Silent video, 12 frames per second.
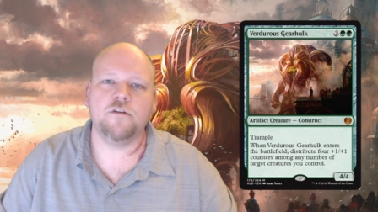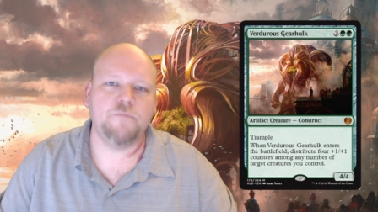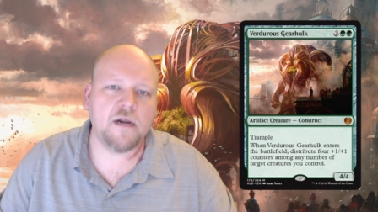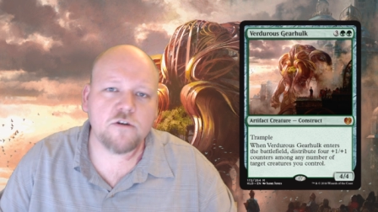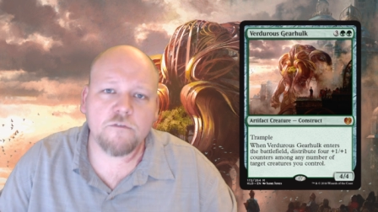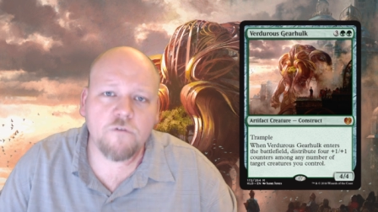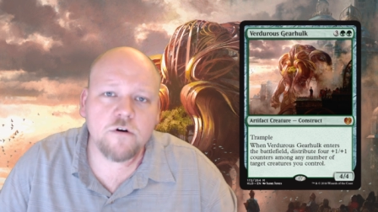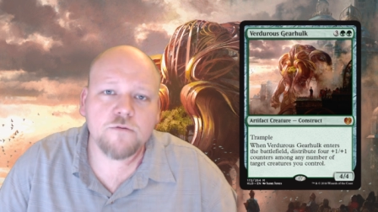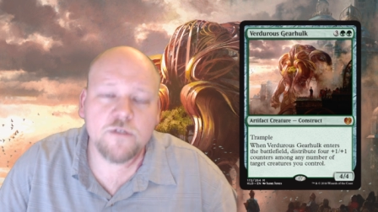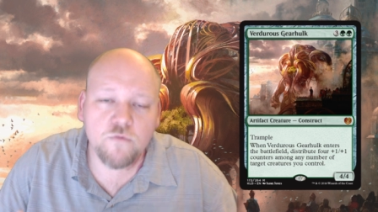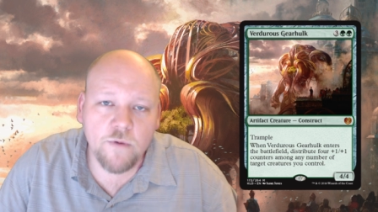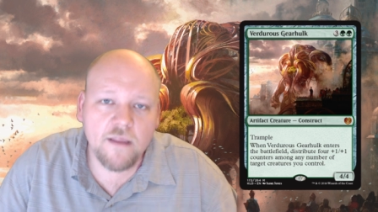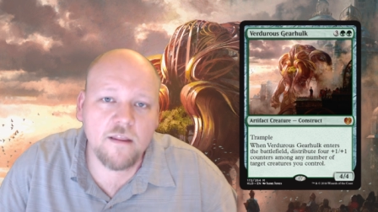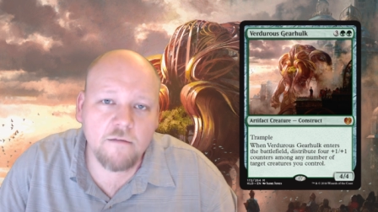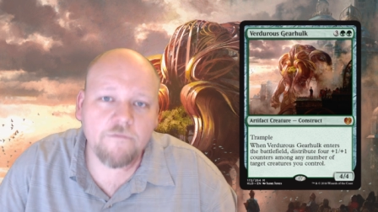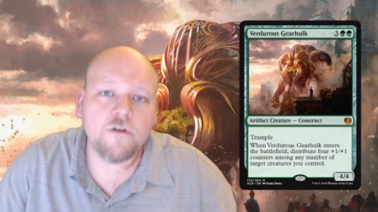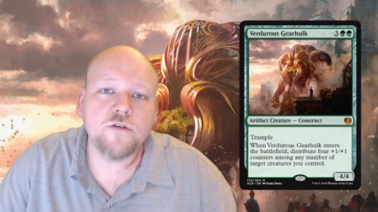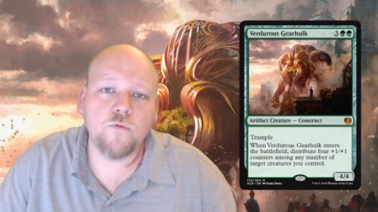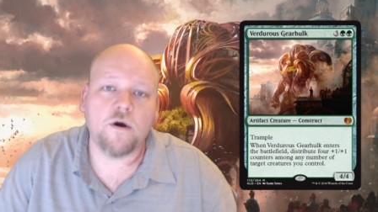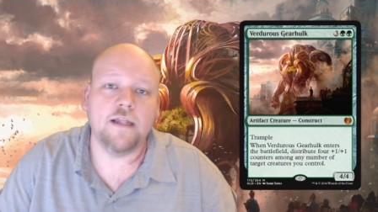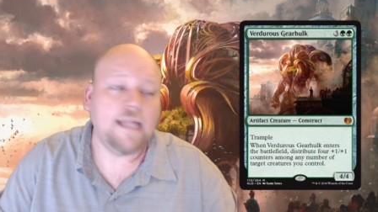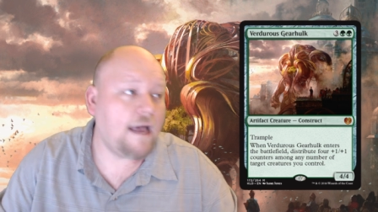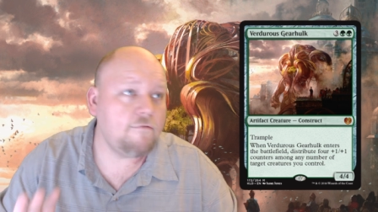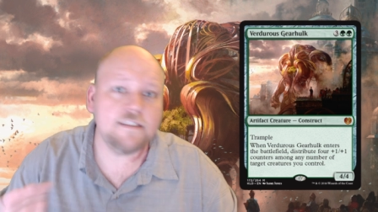Spectral Force was really the first one.
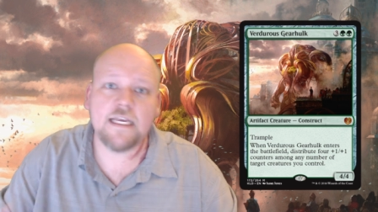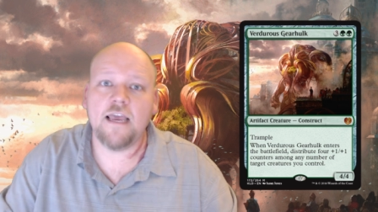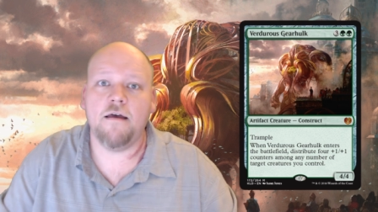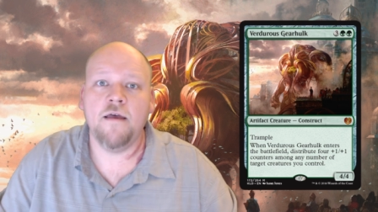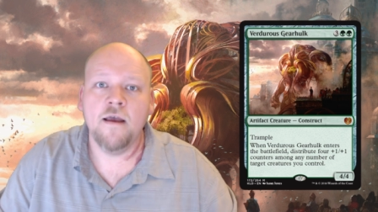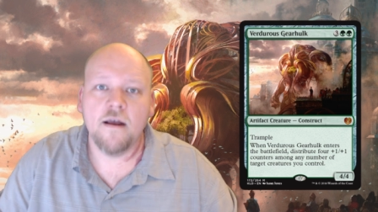That was it.